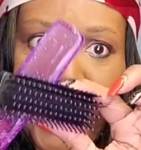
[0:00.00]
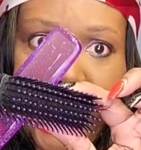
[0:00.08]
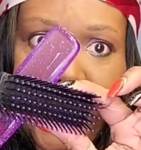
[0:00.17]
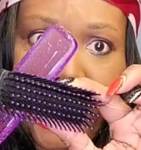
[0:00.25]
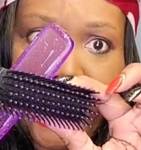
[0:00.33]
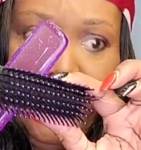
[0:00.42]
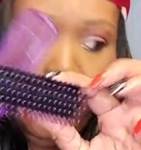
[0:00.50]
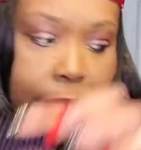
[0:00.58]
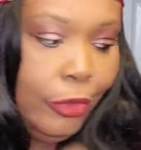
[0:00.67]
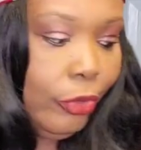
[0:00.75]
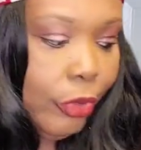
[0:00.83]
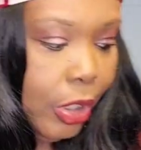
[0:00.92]
Eh,
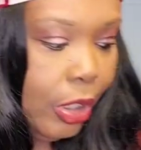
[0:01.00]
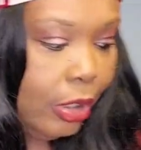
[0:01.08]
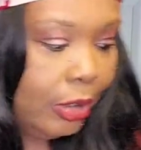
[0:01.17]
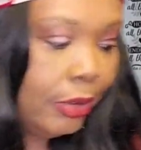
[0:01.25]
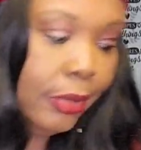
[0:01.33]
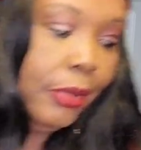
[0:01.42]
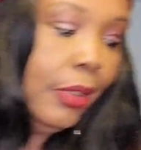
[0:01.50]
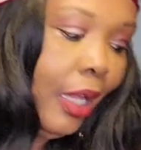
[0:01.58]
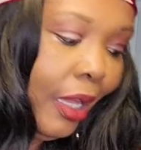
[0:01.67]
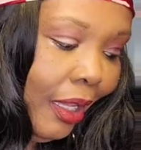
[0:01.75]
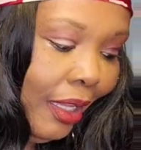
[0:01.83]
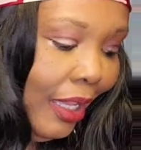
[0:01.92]
wrong.
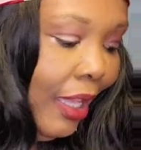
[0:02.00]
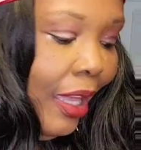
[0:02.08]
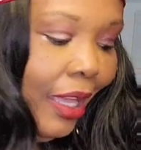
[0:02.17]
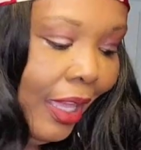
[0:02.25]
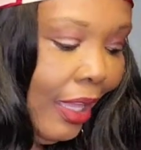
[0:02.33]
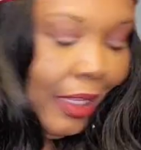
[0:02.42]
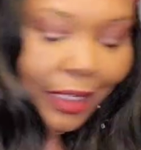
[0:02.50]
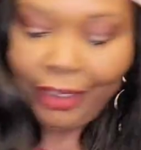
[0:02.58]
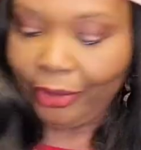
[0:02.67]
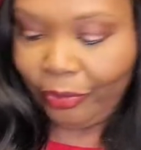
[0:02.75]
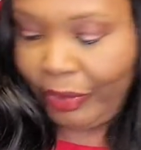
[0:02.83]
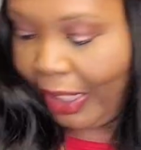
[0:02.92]

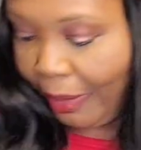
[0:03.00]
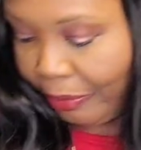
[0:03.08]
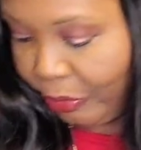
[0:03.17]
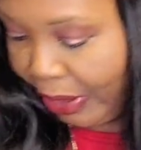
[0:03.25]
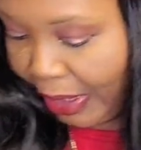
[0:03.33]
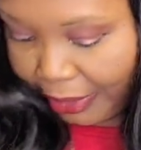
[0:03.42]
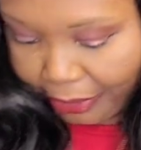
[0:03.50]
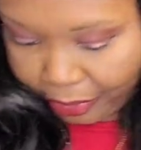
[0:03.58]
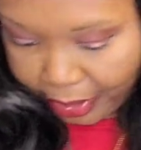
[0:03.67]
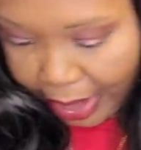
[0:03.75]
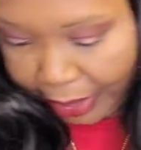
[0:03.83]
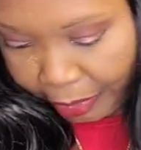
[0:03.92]
no, we're not, we're not
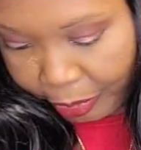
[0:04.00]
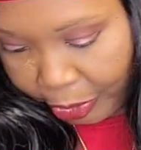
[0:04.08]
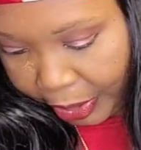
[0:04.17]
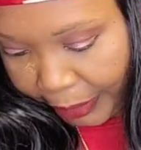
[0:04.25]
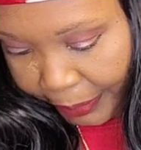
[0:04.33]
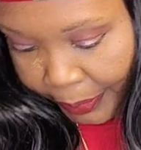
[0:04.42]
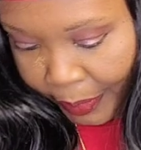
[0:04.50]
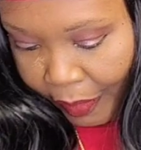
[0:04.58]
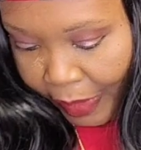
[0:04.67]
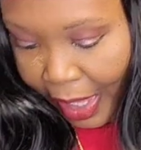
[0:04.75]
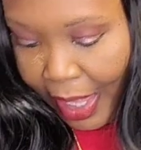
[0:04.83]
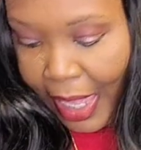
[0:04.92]
doing that no more.
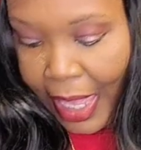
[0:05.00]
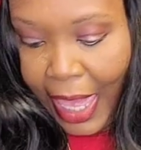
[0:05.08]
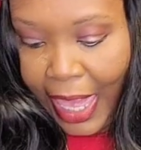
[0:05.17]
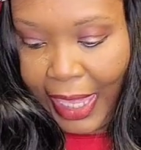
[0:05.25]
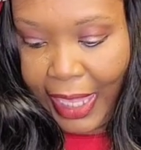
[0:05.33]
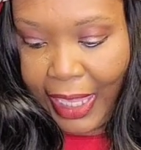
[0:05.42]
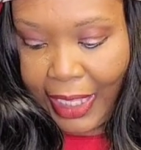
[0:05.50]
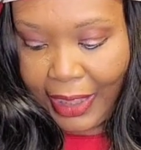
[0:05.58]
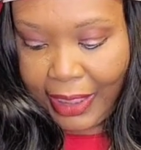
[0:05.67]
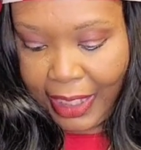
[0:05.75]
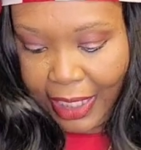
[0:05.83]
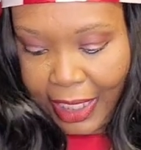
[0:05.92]

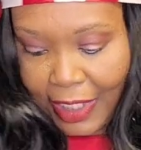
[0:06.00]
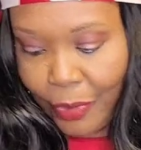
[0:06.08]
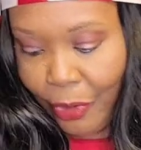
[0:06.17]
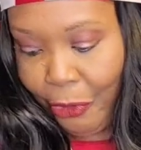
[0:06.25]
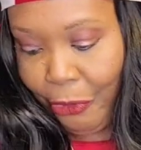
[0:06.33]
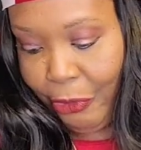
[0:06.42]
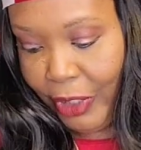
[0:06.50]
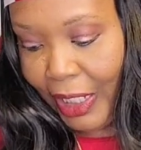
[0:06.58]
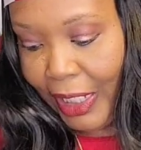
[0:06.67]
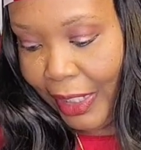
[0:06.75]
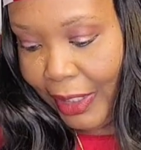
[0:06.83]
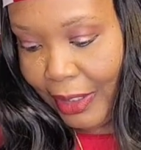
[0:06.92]
And these were
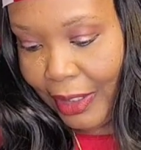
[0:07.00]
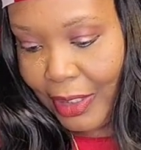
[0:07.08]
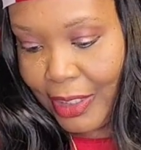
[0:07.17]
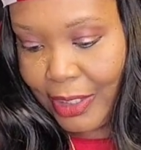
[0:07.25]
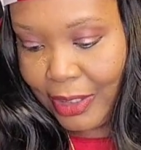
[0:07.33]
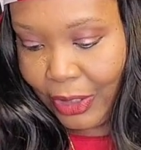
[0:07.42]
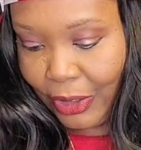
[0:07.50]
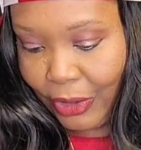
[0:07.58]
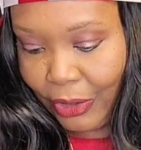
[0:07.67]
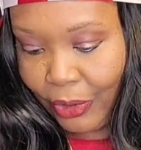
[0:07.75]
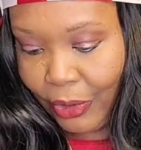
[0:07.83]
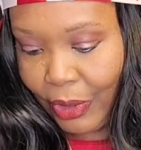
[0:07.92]
really good
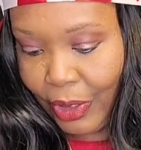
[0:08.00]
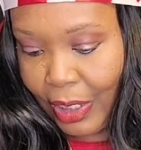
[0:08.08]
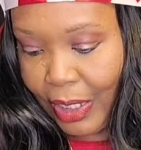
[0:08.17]
too.